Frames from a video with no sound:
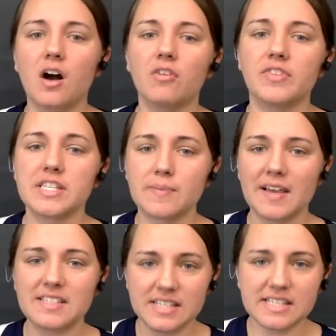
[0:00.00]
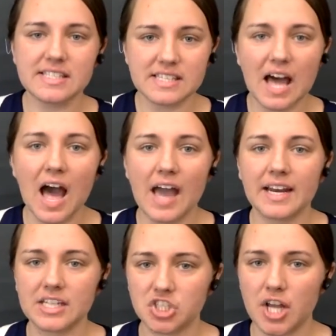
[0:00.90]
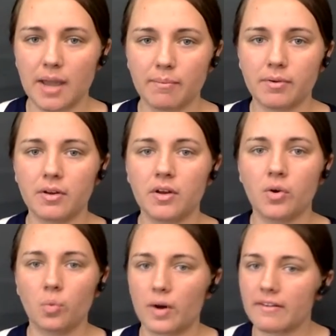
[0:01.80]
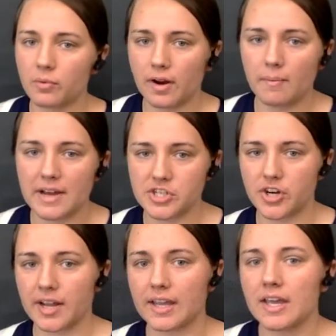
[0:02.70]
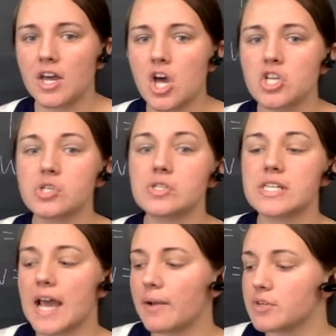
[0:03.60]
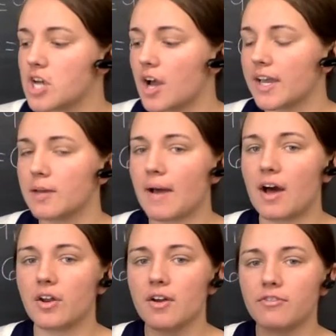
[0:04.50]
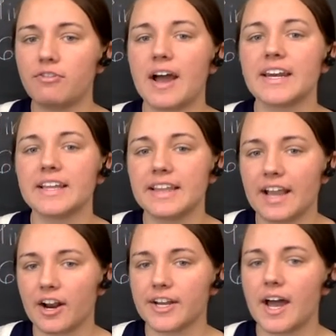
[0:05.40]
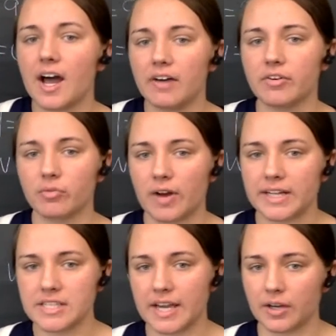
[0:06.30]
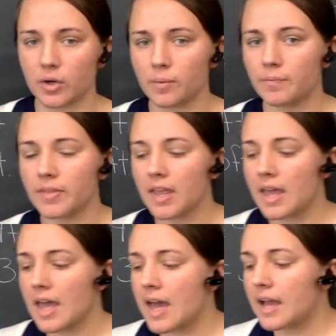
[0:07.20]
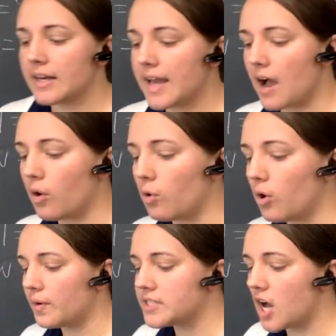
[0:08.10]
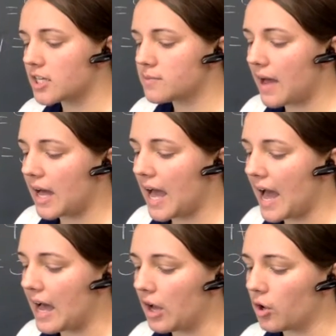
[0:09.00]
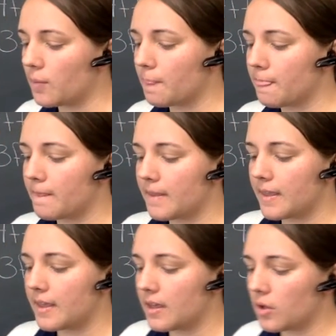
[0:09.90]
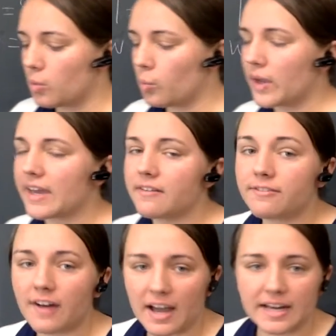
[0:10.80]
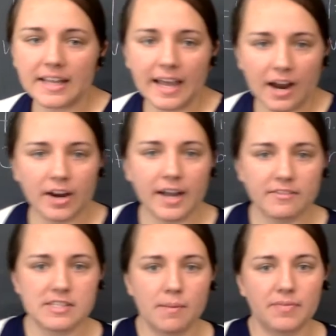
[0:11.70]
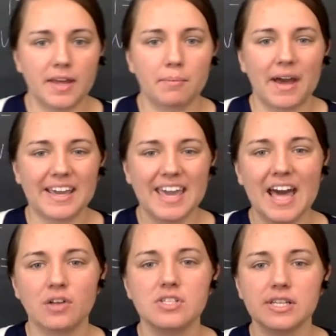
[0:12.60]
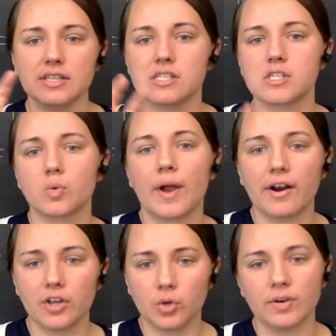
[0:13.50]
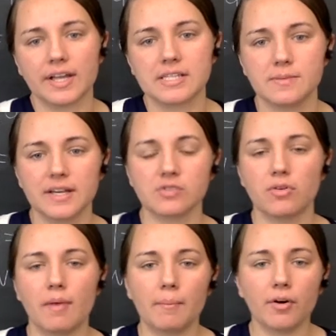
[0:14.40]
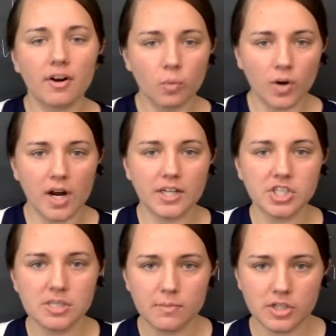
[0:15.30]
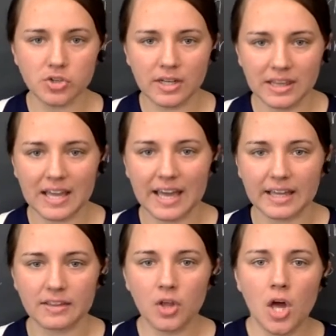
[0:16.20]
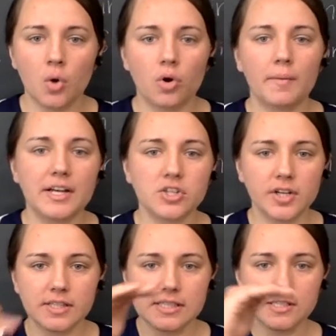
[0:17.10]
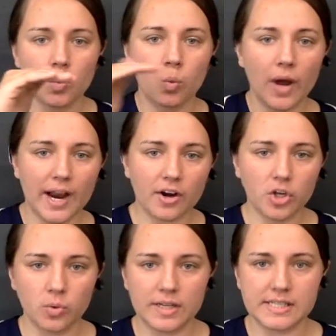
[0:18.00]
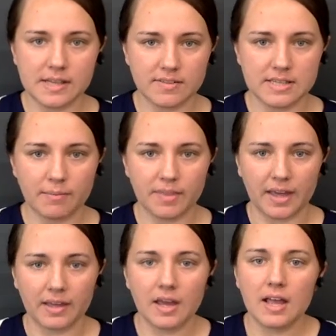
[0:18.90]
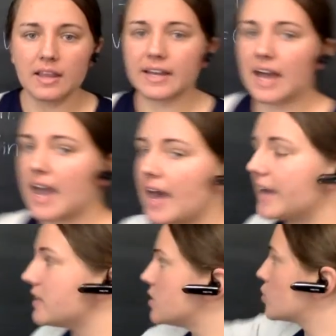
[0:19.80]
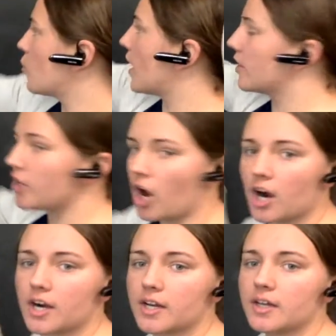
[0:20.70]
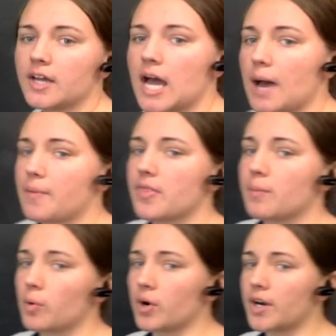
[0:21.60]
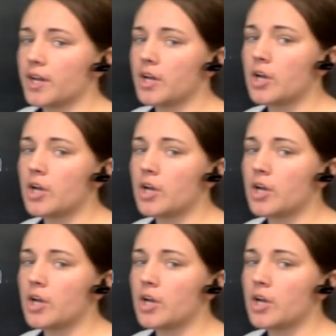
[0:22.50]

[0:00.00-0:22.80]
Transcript: of the space inside a shape, whatever we are measuring. So today we're talking about finding the area of a rectangle. Now, we talked about how we can find the area of something by counting the square units, because remember, we're not just measuring length, we're measuring square units of something. Like I had a square yard up on the board,